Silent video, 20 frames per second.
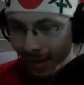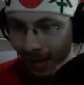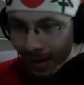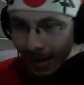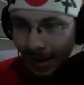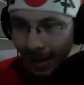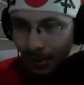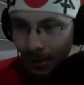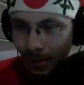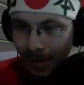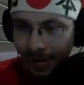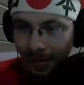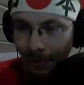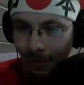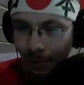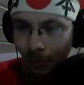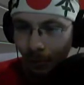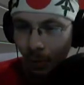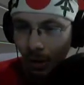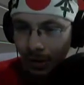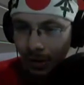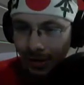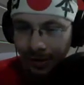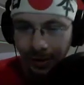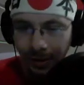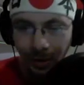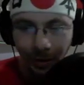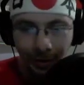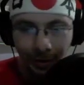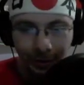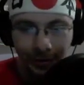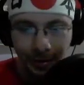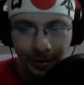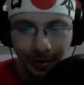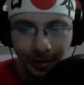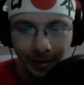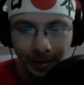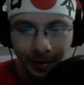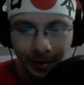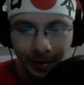that was the worst curve that
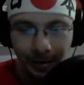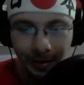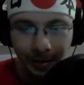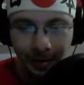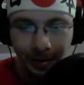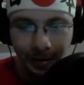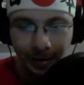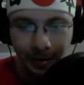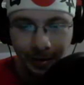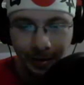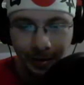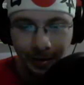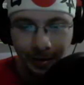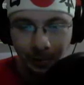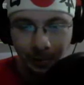we could have like hit.